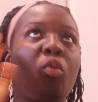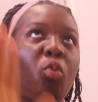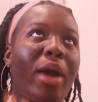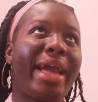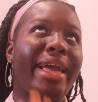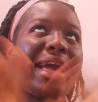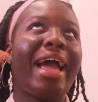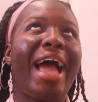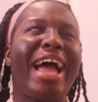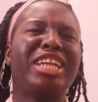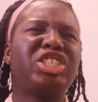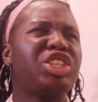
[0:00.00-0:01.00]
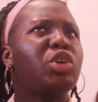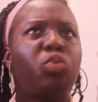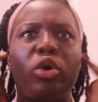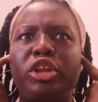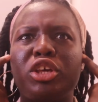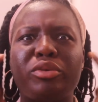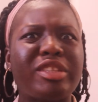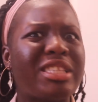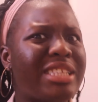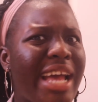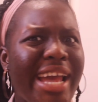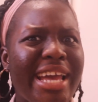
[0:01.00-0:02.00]
Wait, Angie, what are you
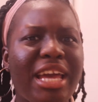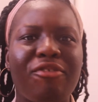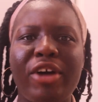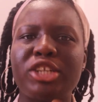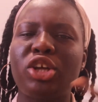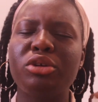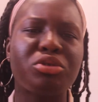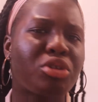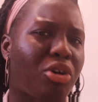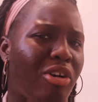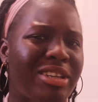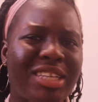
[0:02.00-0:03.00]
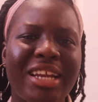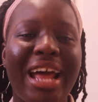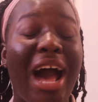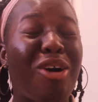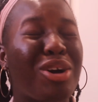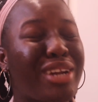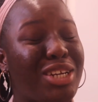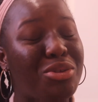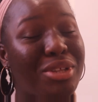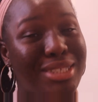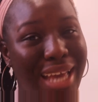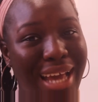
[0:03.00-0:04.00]
saying? If I don't do the content, how can I do
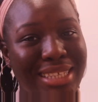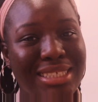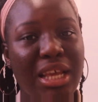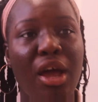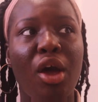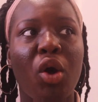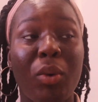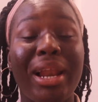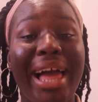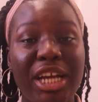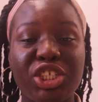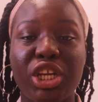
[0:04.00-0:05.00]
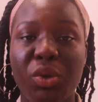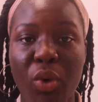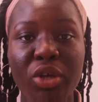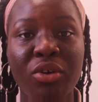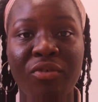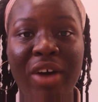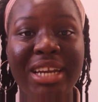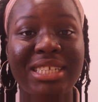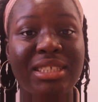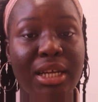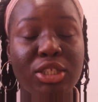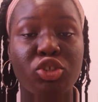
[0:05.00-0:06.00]
the test? Well, actually, what you'll find
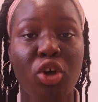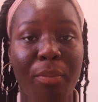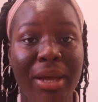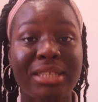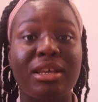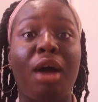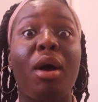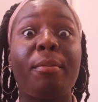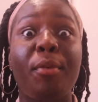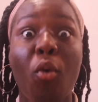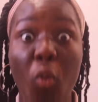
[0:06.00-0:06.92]
is certain topics come up